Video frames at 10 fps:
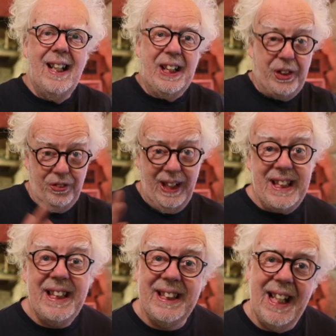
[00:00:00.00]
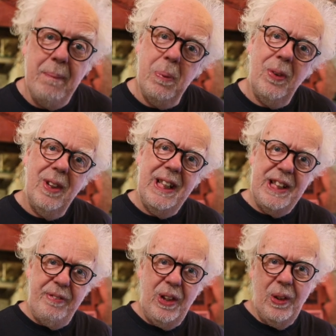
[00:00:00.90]
A great example
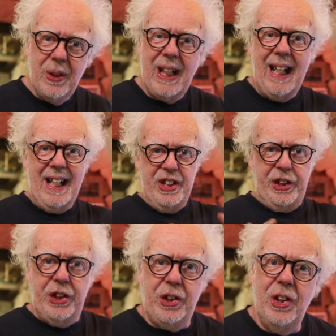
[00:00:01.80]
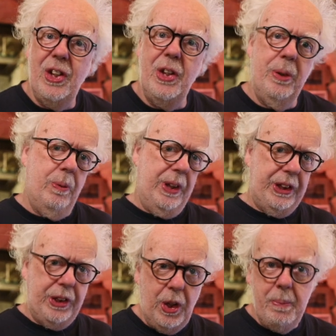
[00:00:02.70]
is if you look at CERN, where
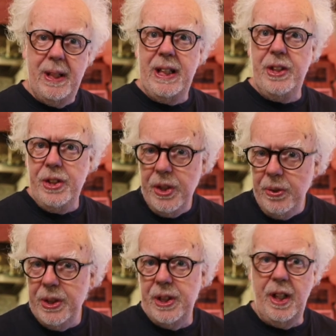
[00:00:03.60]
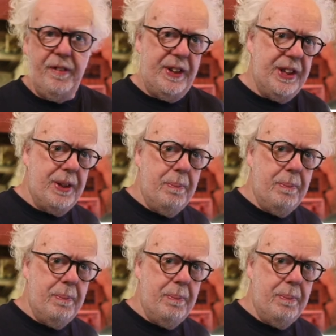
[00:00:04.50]
so many new stuff is